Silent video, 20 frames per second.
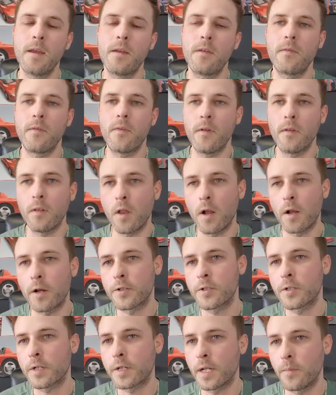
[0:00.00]
the
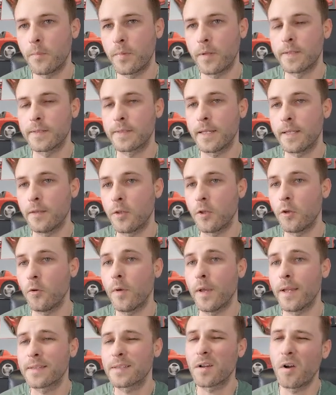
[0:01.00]
larger companies in the
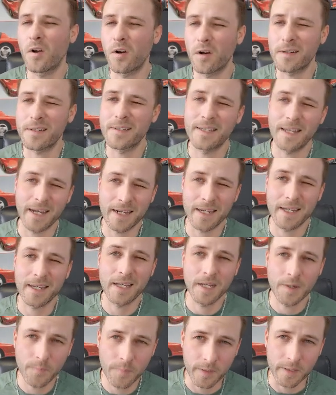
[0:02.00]
US are tech
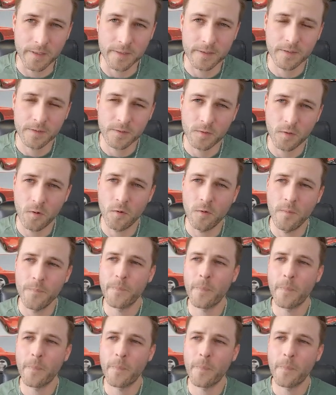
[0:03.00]
companies. So